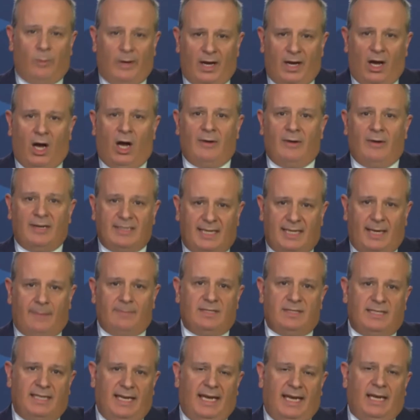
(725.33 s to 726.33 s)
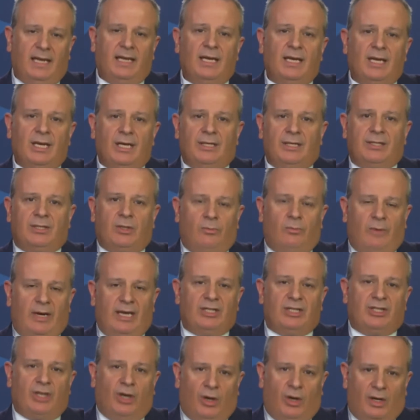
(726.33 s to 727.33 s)
we are attempting to
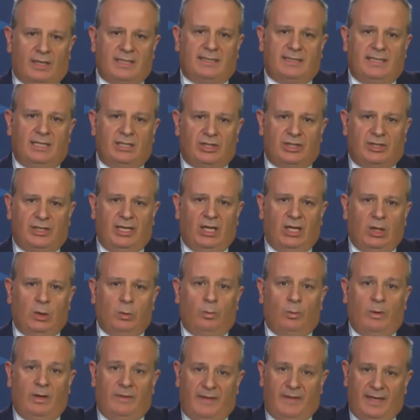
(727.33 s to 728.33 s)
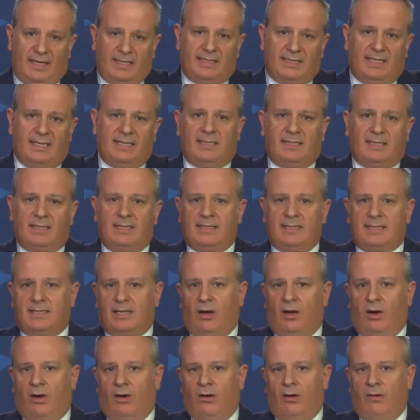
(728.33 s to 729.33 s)
reach a hostage deal with the assistance
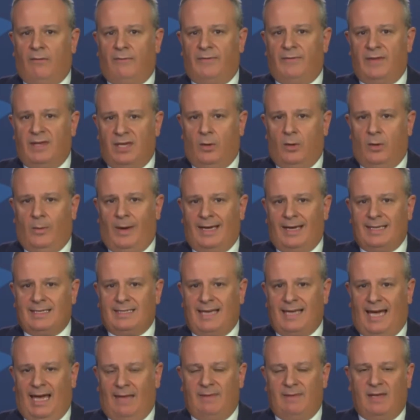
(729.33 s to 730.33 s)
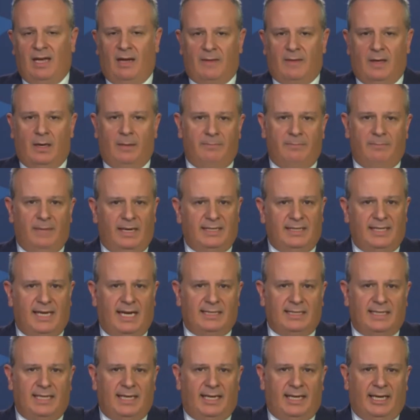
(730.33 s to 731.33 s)
of the US and the other
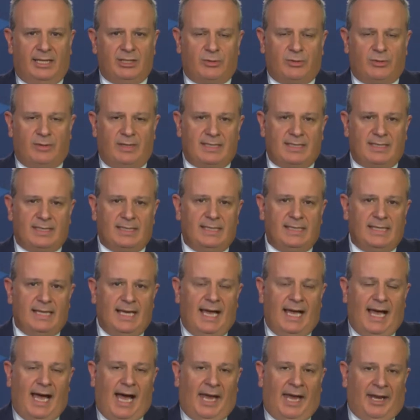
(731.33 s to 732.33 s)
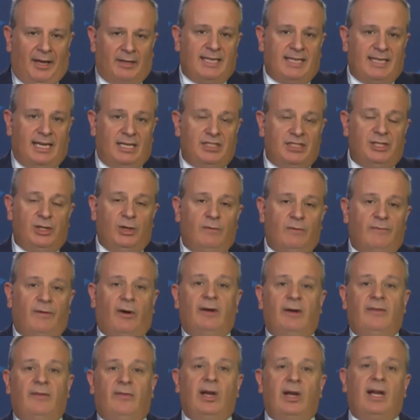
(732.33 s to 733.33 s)
mediating countries. And I'll say to you
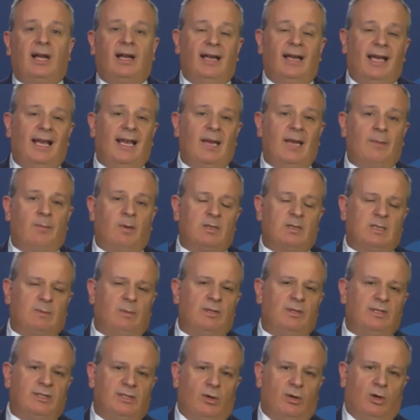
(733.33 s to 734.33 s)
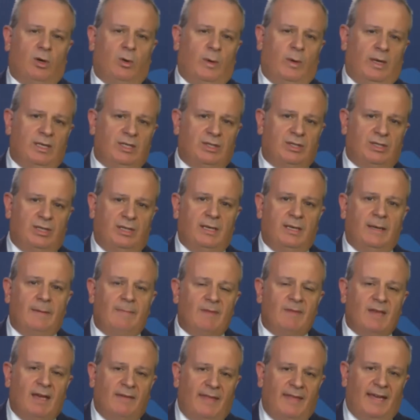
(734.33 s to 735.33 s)
very, very clearly in response to your question
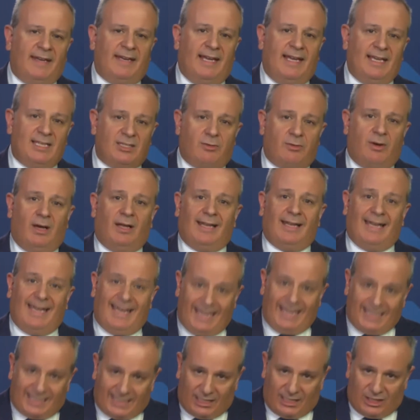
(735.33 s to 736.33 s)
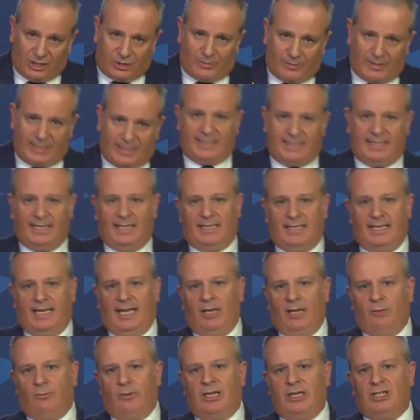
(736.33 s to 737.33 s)
that Israel is interested
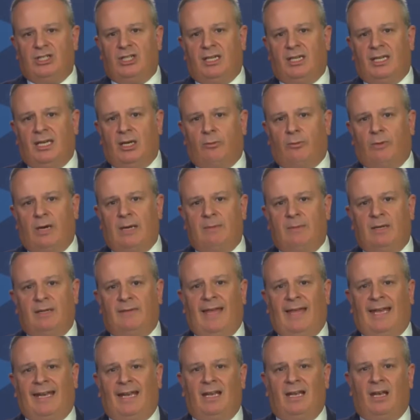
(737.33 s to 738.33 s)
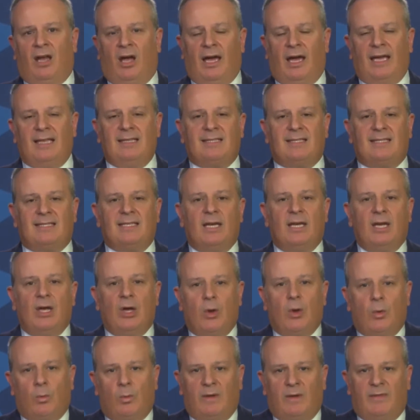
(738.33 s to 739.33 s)
in reaching an agreement that aligns
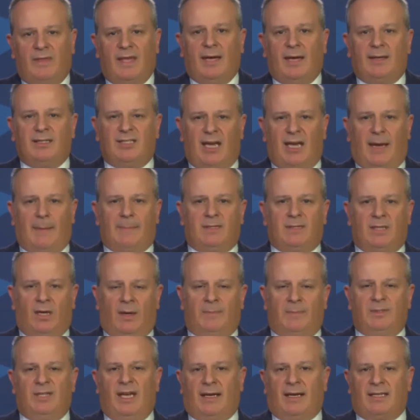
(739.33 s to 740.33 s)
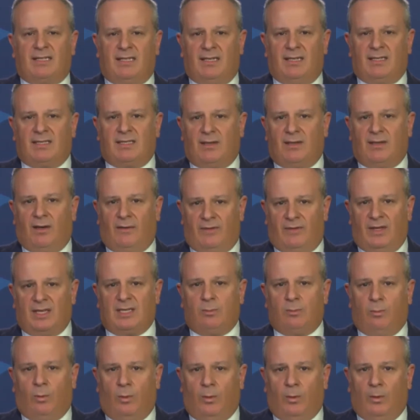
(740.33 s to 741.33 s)
with the objectives of
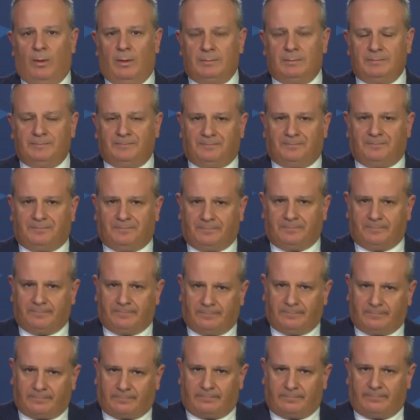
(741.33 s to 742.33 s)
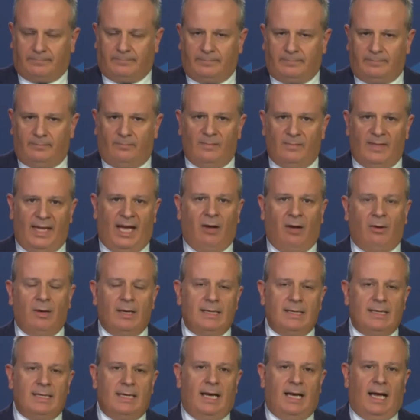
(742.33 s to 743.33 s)
this war. Now,
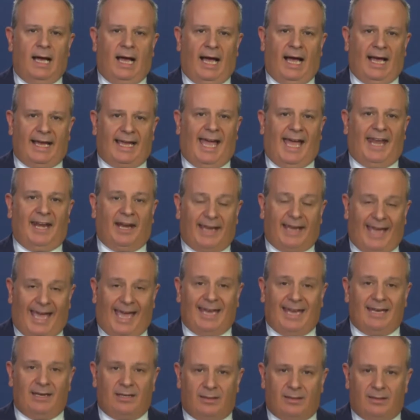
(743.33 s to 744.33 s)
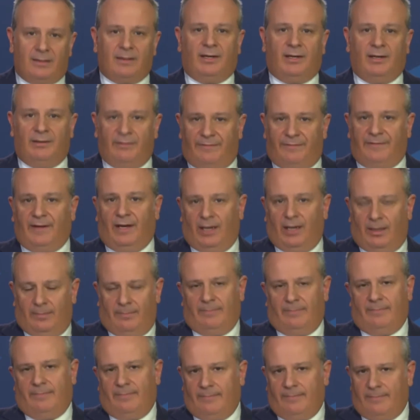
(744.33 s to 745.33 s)
I can again
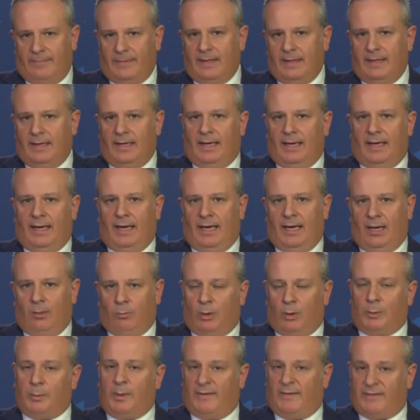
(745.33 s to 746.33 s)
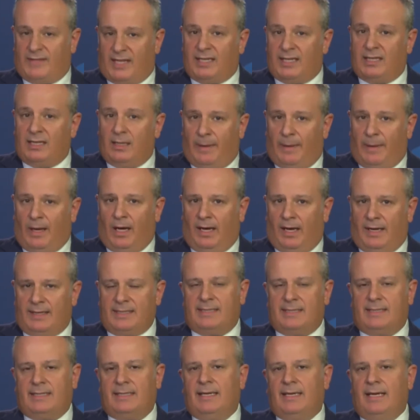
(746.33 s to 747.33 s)
confirm what we've said in the
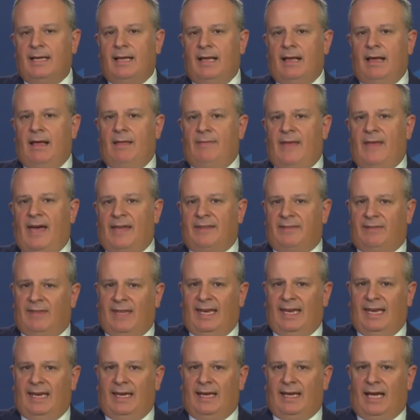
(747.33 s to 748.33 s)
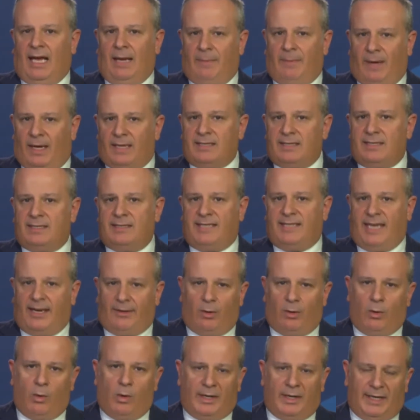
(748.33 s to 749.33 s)
past, that the Hamas
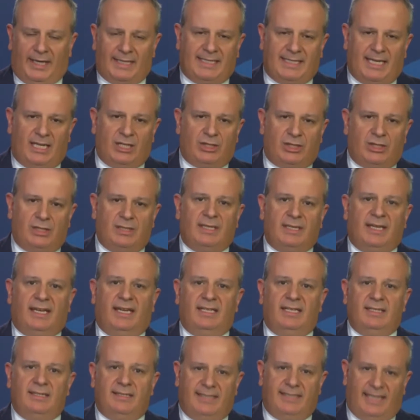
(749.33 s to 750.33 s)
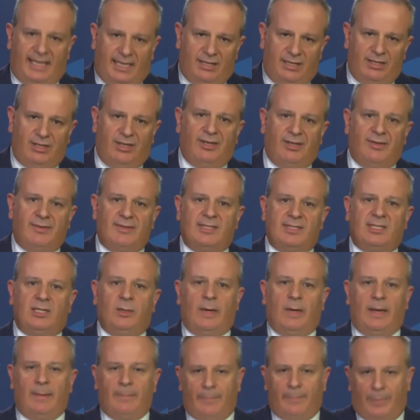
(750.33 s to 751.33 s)
terror organization continues
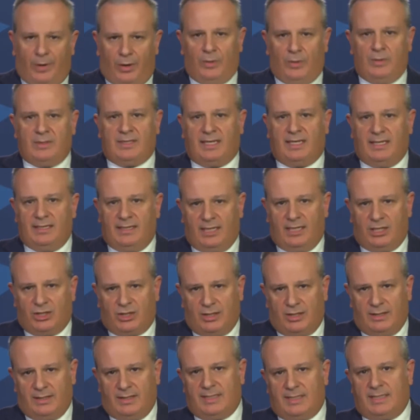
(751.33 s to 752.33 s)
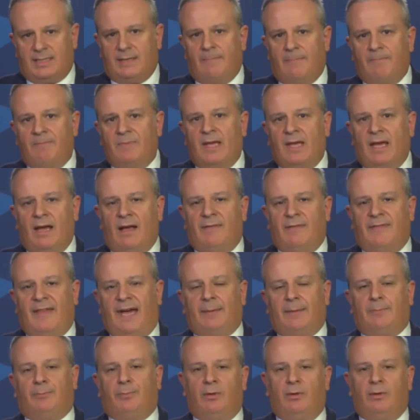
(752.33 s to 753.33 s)
to impose conditions
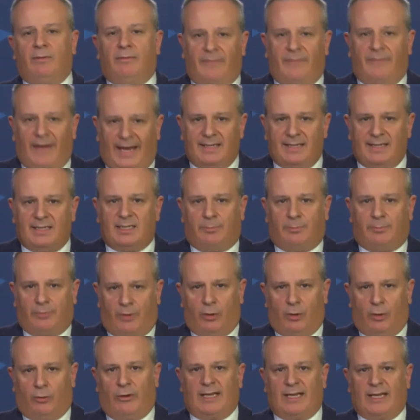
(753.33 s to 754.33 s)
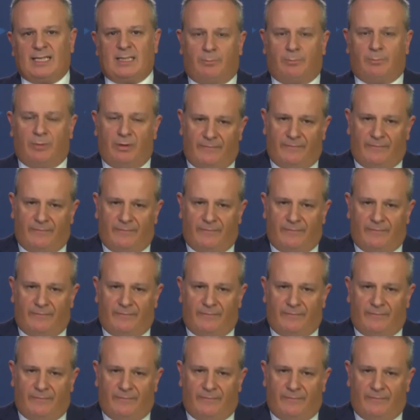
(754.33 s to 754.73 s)
that prevent progress